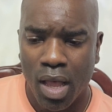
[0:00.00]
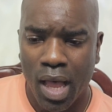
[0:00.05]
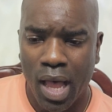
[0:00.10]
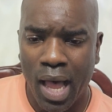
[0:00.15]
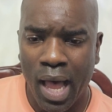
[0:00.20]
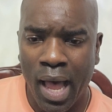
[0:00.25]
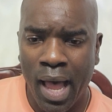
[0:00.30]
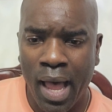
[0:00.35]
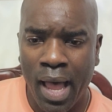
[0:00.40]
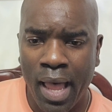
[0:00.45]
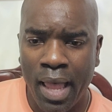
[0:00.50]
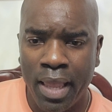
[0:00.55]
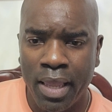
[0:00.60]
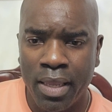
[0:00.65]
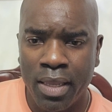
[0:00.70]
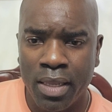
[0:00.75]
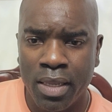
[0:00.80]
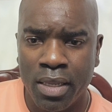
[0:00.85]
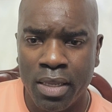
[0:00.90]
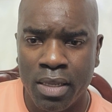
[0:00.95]

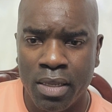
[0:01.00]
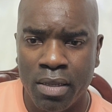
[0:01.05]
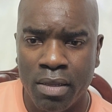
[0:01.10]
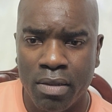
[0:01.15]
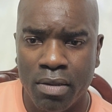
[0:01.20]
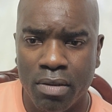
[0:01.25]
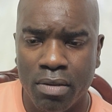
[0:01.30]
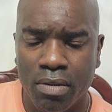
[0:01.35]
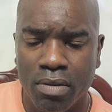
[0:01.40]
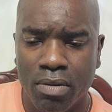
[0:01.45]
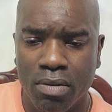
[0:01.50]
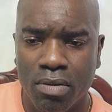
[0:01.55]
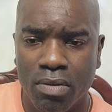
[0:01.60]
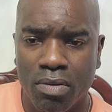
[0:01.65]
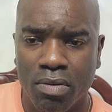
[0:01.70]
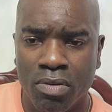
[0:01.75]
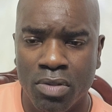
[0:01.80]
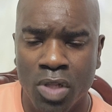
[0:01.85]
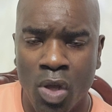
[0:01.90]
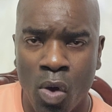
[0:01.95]
I
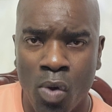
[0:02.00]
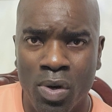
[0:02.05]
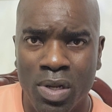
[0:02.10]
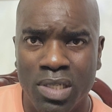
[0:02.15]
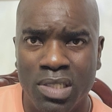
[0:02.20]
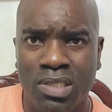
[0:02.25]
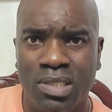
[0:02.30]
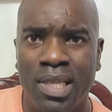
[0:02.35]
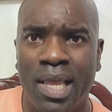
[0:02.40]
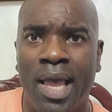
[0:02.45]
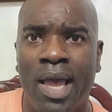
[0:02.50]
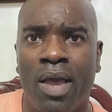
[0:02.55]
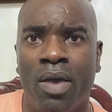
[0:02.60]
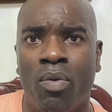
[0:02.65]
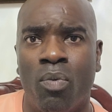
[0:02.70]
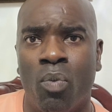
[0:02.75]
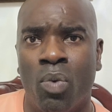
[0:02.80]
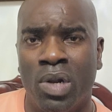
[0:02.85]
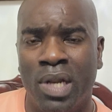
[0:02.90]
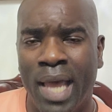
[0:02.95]
noticed
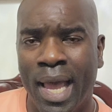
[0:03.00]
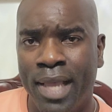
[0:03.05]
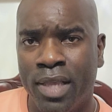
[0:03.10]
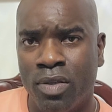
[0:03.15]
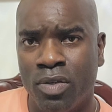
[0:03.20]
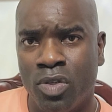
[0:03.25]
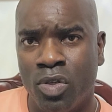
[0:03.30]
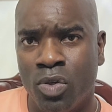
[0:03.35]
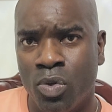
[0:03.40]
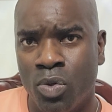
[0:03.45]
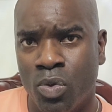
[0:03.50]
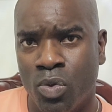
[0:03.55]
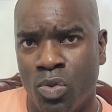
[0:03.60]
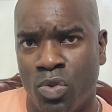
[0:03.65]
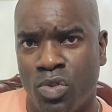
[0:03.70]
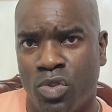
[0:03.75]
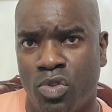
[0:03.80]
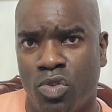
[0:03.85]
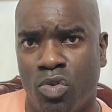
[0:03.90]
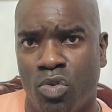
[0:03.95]
that when I
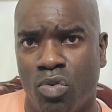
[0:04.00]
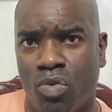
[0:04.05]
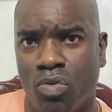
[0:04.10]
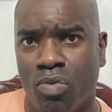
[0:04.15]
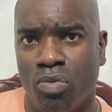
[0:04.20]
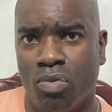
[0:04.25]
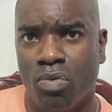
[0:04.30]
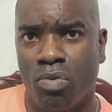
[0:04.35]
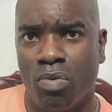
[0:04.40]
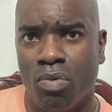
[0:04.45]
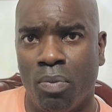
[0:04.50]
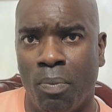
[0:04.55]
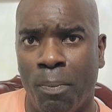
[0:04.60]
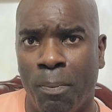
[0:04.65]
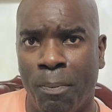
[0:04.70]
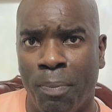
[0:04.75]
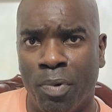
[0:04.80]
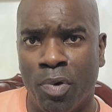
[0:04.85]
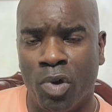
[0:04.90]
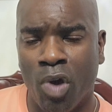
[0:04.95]
use
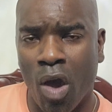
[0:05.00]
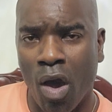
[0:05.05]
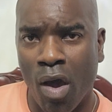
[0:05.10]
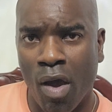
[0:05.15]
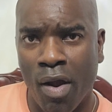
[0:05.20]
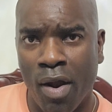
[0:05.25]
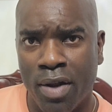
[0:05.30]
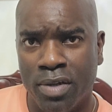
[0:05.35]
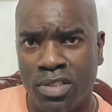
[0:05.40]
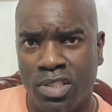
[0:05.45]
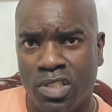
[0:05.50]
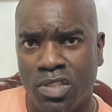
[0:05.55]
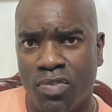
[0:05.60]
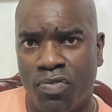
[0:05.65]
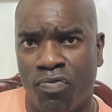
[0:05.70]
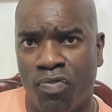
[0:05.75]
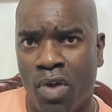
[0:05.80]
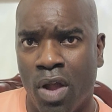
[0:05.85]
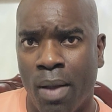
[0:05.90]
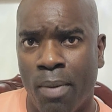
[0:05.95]
cards
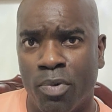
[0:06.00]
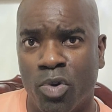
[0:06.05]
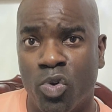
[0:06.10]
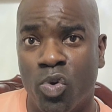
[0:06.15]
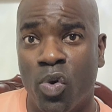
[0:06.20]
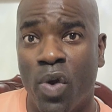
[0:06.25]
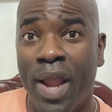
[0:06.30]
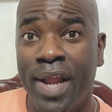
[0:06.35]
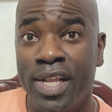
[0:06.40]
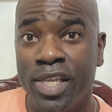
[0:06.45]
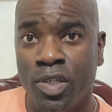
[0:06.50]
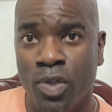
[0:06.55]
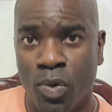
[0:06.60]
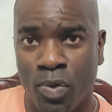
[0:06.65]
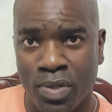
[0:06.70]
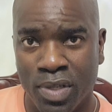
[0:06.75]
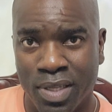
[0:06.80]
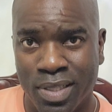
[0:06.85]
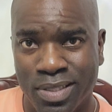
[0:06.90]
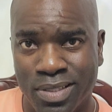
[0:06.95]
from credit
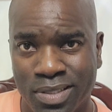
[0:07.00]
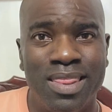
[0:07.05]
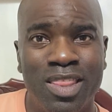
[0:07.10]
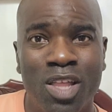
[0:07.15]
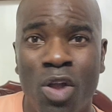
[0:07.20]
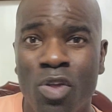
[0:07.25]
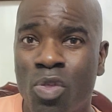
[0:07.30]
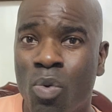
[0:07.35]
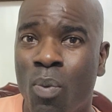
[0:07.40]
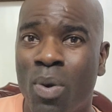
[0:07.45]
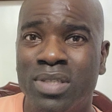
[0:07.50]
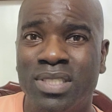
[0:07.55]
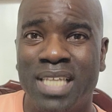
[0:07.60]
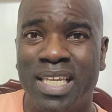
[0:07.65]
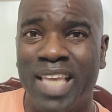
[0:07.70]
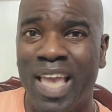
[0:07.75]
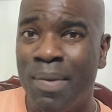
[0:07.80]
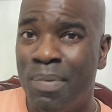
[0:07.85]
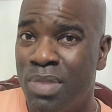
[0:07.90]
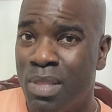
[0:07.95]
unions, they're the ones that
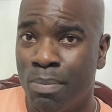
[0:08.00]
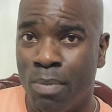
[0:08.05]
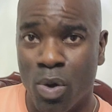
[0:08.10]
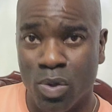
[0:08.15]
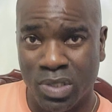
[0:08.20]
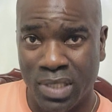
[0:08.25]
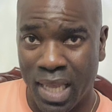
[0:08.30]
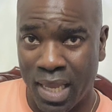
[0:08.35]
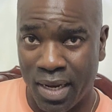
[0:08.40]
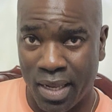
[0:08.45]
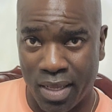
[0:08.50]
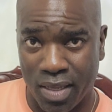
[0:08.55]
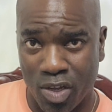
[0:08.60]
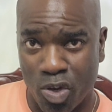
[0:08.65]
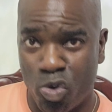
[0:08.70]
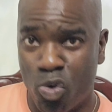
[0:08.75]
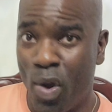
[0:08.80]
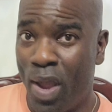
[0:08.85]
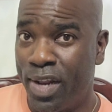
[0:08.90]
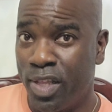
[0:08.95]
gave me the most headache.
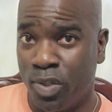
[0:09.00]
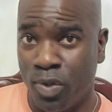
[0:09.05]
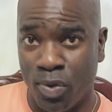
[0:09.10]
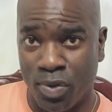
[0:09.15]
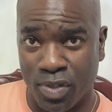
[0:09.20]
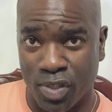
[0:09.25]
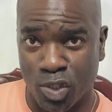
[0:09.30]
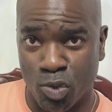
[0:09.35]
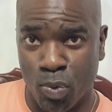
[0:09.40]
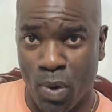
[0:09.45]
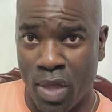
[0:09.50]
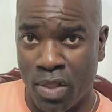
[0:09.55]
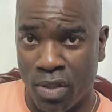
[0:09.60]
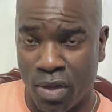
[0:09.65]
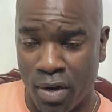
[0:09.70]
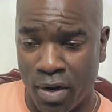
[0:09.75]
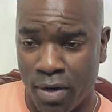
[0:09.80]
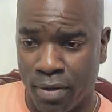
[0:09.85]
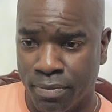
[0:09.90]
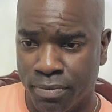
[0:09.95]
Credit unions,
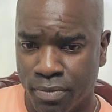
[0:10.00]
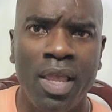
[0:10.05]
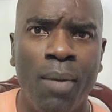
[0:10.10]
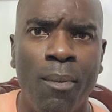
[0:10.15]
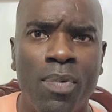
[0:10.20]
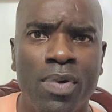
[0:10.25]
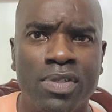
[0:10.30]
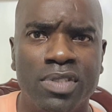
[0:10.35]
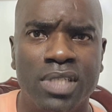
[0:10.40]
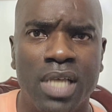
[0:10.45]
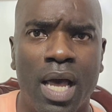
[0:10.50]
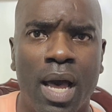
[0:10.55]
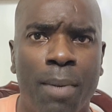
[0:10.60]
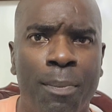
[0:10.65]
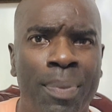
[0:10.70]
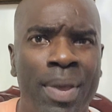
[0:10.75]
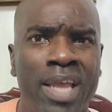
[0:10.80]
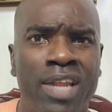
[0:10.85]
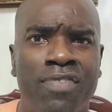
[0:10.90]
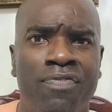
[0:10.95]
whether it was
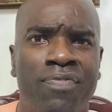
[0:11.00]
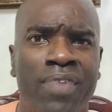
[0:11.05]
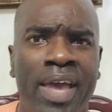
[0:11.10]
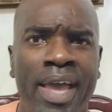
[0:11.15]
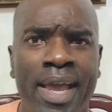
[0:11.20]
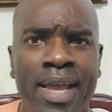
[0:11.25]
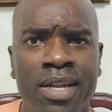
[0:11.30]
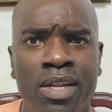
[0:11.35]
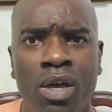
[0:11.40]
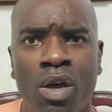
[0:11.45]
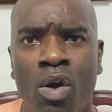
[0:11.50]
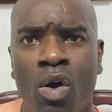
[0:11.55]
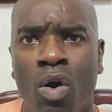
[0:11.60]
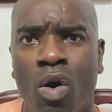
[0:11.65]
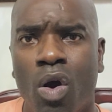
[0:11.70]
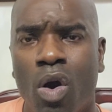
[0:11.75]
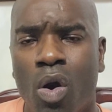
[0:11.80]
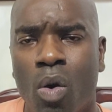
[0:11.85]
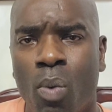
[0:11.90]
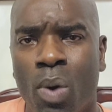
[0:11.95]
Penn Fed
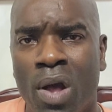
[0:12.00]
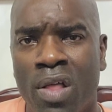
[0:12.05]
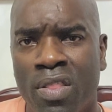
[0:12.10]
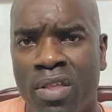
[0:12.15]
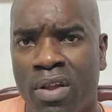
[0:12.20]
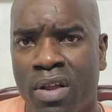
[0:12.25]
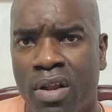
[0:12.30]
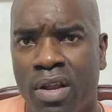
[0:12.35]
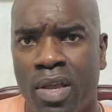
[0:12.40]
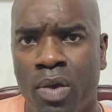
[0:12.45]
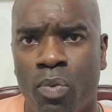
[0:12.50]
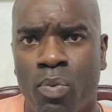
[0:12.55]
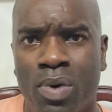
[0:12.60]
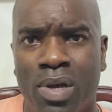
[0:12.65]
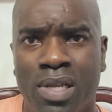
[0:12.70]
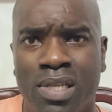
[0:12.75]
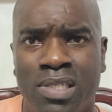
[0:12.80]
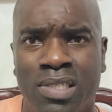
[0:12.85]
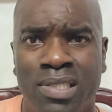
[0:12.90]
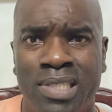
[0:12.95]
or whether it
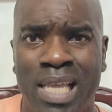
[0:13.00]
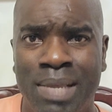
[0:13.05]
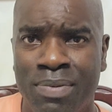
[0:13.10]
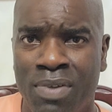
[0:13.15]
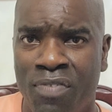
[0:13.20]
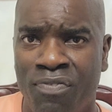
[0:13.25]
was Navy